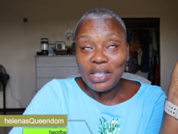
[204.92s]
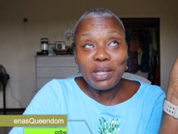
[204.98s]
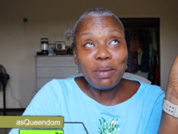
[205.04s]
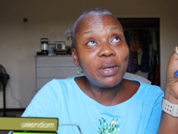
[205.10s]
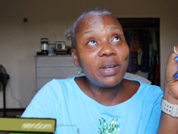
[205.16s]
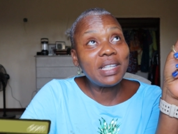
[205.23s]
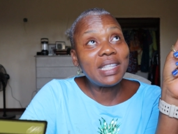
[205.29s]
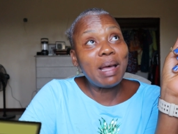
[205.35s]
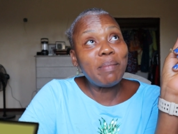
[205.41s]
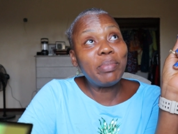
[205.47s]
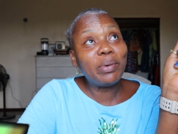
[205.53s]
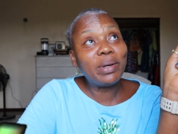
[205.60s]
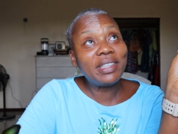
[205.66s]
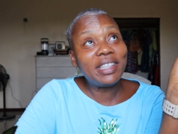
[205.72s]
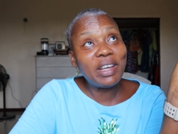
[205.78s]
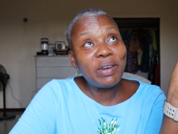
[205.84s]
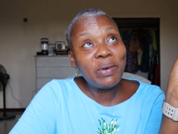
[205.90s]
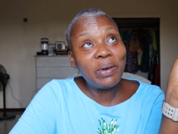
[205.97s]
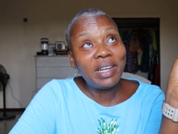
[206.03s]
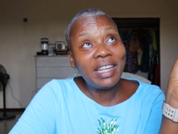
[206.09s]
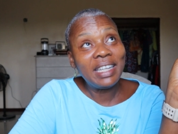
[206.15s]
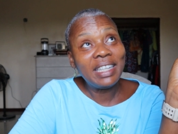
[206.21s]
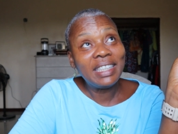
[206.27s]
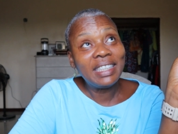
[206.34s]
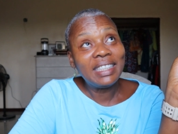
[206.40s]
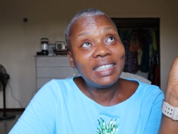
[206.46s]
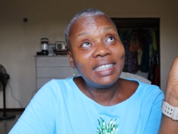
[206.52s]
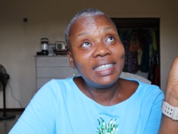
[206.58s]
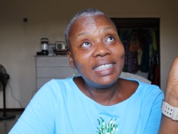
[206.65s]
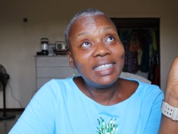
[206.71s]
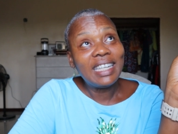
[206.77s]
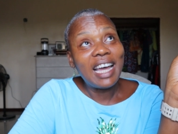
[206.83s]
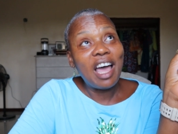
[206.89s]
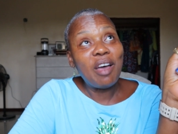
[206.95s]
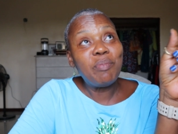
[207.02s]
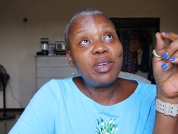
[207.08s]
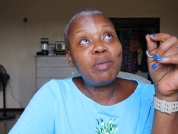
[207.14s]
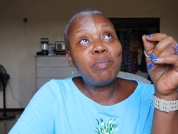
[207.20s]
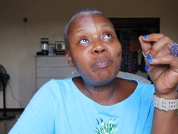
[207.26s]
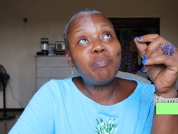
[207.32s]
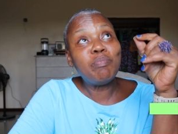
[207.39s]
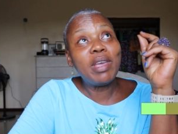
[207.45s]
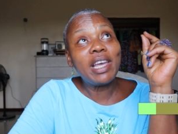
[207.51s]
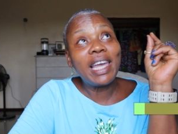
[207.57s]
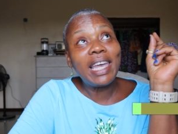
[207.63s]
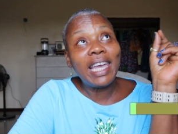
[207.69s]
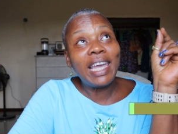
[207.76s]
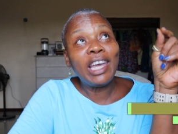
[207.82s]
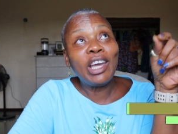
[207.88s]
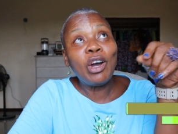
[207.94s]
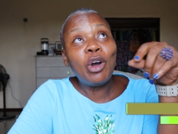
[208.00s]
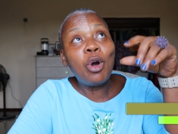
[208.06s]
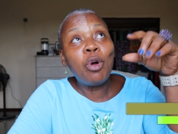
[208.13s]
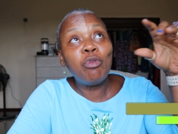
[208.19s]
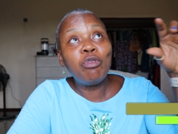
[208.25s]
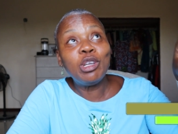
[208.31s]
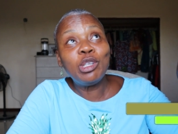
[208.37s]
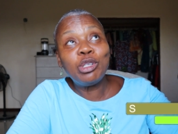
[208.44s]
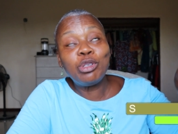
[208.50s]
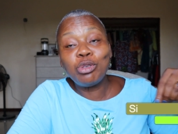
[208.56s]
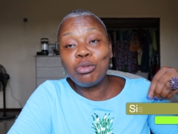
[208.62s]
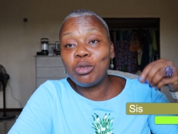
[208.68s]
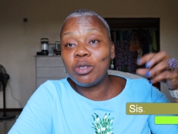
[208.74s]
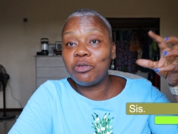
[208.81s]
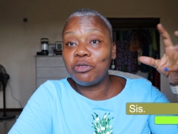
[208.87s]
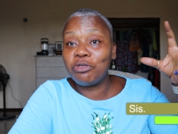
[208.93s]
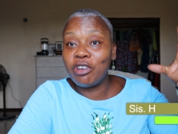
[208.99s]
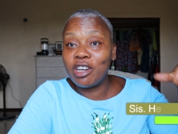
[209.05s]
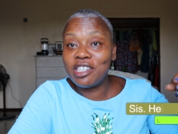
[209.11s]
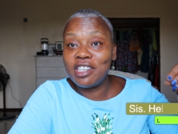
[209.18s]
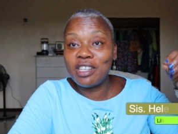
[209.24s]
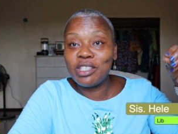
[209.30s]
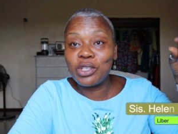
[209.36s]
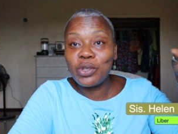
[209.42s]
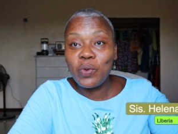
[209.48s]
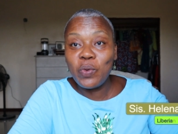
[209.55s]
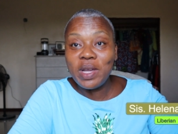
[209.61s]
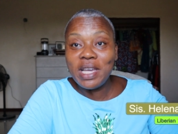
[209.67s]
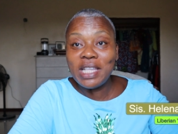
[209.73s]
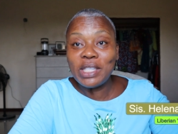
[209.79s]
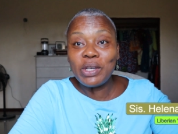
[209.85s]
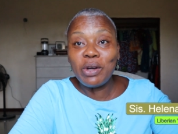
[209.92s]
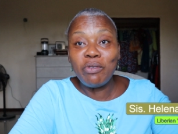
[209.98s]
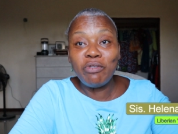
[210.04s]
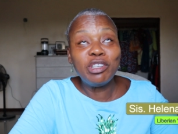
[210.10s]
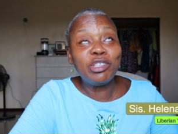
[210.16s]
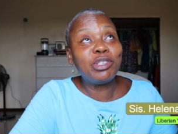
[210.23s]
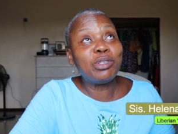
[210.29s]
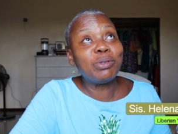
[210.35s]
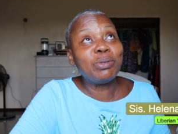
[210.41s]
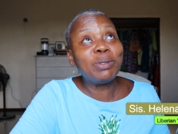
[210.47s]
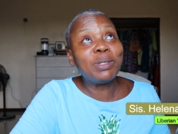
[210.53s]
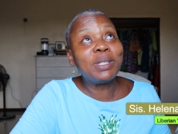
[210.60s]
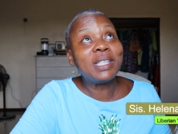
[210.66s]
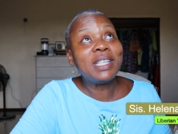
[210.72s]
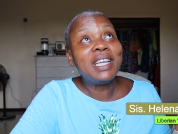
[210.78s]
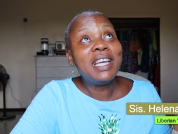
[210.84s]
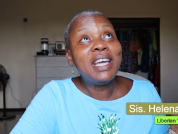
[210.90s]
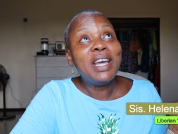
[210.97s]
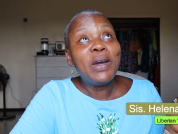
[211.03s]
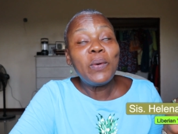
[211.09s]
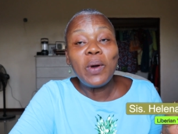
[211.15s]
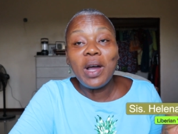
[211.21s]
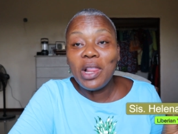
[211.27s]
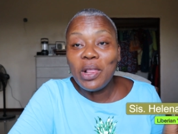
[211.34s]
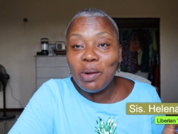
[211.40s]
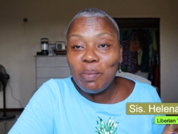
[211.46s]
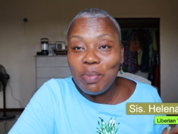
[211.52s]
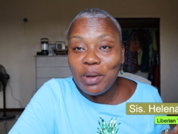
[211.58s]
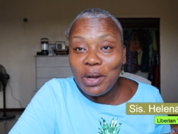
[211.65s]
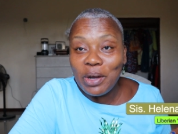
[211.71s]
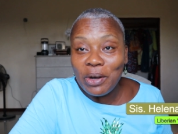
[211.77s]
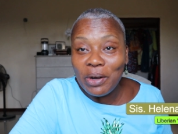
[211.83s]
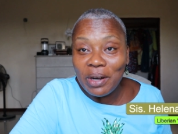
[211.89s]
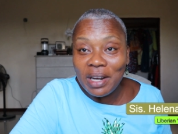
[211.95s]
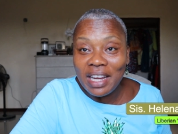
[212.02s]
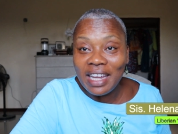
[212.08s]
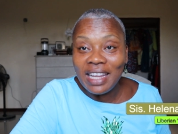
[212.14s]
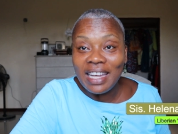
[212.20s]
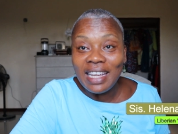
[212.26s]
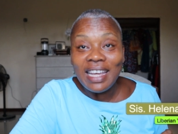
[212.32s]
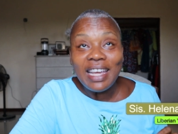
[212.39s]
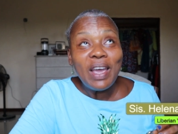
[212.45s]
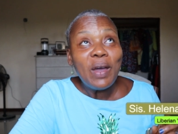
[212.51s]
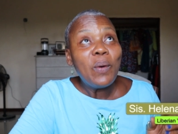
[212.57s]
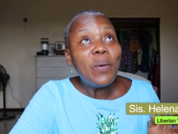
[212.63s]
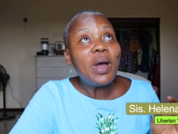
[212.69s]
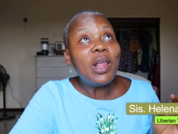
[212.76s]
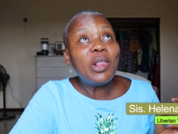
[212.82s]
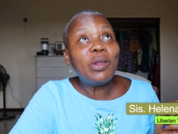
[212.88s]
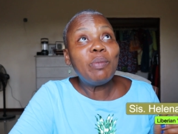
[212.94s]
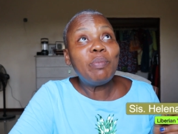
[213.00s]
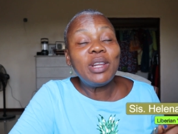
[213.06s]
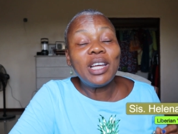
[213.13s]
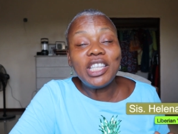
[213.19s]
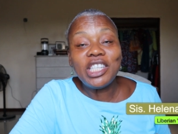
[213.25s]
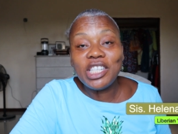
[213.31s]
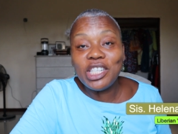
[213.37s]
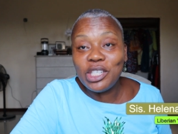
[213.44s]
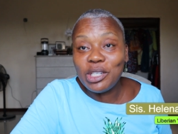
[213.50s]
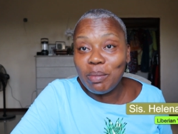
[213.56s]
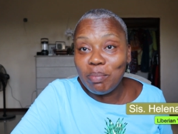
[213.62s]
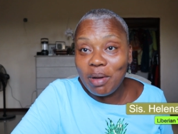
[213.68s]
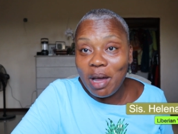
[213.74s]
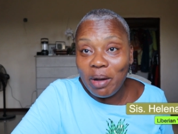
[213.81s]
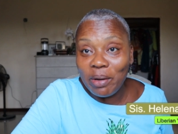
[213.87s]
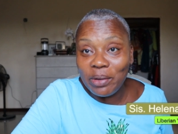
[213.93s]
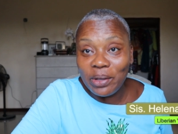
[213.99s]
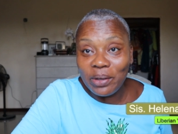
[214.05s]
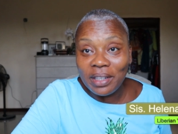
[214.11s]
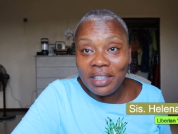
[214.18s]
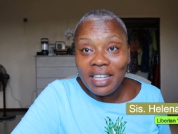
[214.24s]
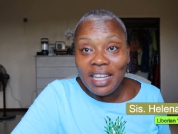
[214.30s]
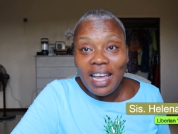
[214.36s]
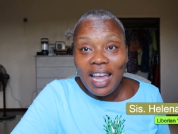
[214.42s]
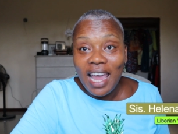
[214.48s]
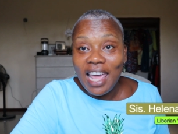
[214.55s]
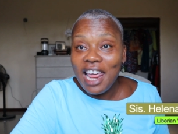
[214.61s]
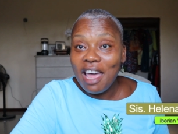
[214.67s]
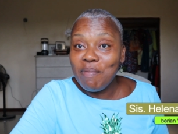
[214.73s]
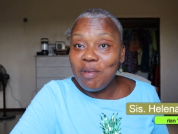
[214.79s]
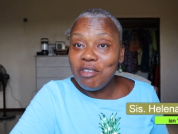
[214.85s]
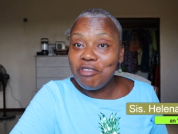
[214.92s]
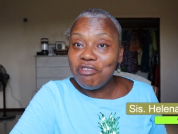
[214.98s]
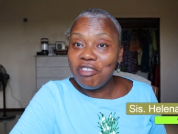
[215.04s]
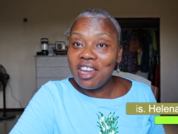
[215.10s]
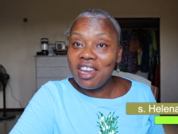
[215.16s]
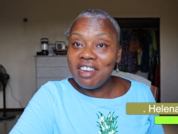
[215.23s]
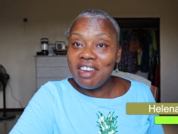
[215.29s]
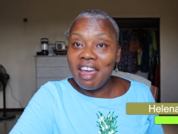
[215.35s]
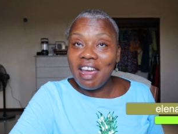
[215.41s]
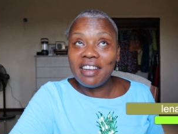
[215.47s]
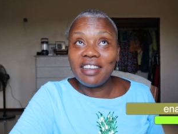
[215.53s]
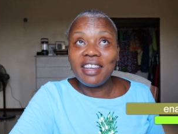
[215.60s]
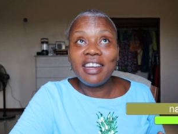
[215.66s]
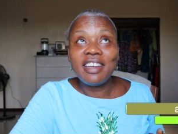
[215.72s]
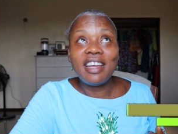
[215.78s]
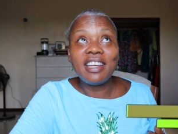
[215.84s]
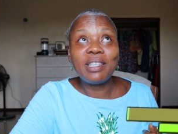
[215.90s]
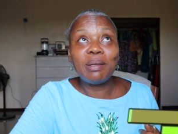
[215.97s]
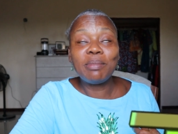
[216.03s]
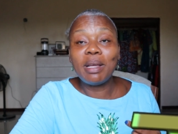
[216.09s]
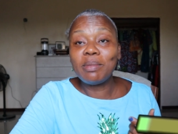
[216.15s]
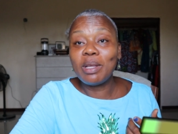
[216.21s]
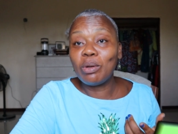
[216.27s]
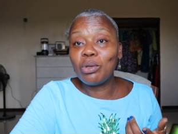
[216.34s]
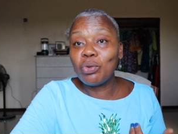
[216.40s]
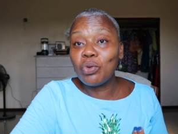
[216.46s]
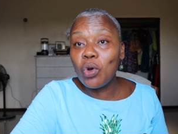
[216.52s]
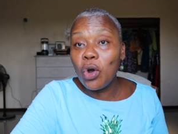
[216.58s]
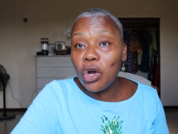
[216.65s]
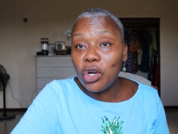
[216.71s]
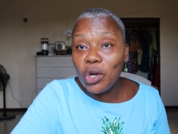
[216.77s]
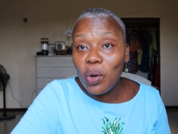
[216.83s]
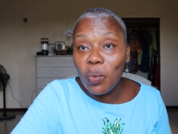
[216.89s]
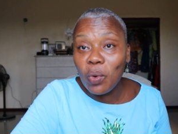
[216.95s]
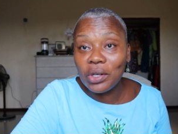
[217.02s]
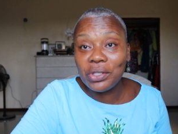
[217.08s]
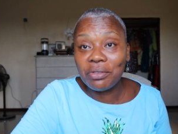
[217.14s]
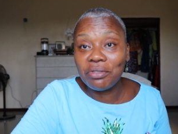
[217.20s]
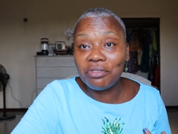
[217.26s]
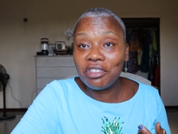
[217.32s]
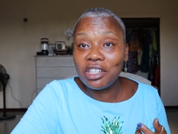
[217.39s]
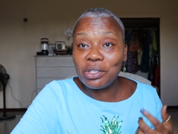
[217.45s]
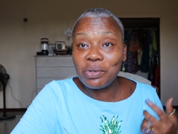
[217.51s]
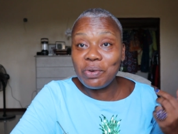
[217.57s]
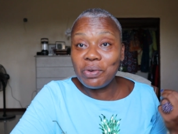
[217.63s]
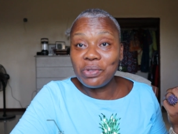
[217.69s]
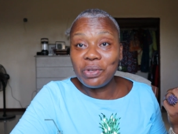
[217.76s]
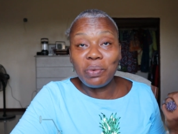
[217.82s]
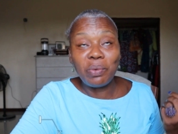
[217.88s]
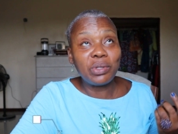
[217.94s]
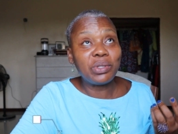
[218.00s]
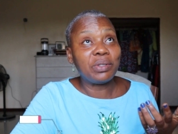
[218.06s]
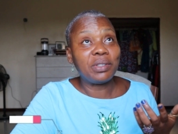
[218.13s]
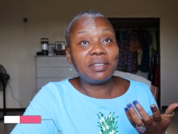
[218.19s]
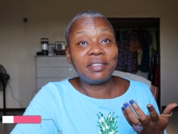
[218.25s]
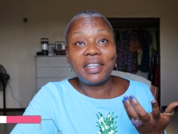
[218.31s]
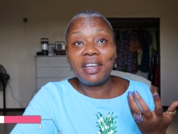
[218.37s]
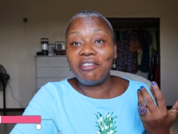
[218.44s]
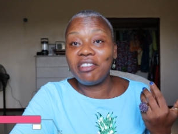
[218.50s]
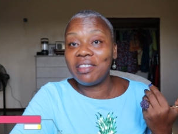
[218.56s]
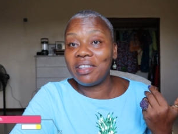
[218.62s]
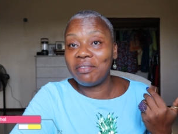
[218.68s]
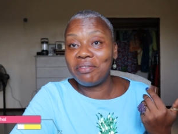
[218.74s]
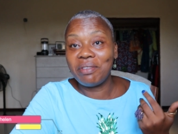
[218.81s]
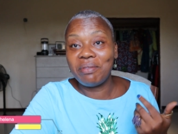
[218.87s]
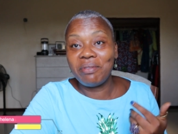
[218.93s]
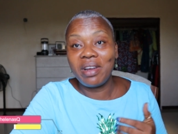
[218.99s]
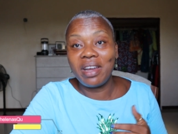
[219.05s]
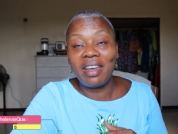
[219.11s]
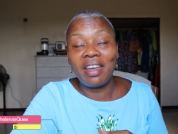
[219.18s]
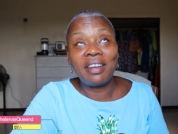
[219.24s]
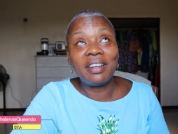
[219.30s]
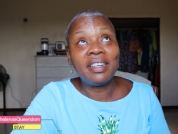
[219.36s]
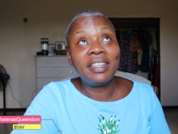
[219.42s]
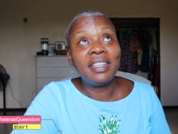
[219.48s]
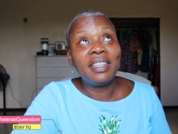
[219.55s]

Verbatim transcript: So because I bought the honey, I've been making orange juice, freshly squeezed orange juice with a little bit of honey, with a little bit of ginger powder. And I've been drinking that. And then sometimes I'll do coconut water, fresh coconut water, everything from right here.